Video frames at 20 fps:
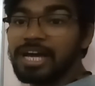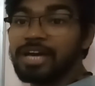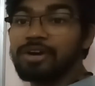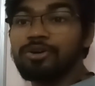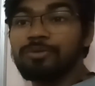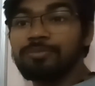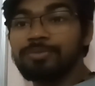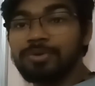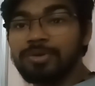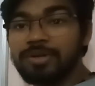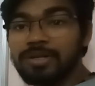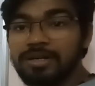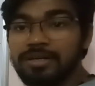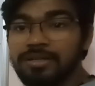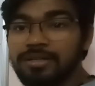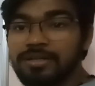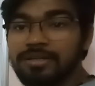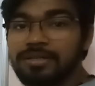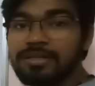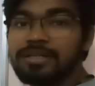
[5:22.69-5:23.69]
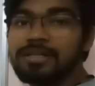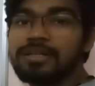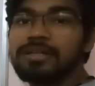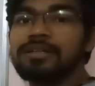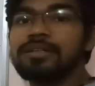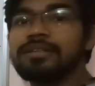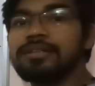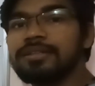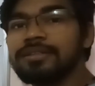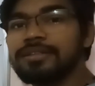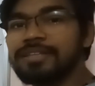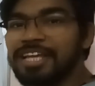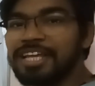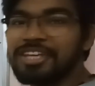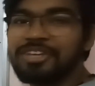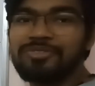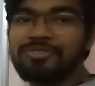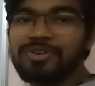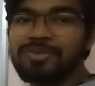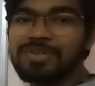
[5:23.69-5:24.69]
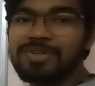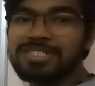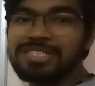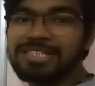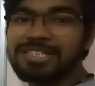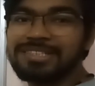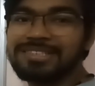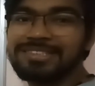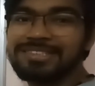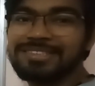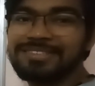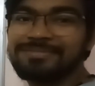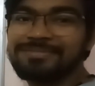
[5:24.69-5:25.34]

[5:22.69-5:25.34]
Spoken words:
I hope you learn. Thank you for watching.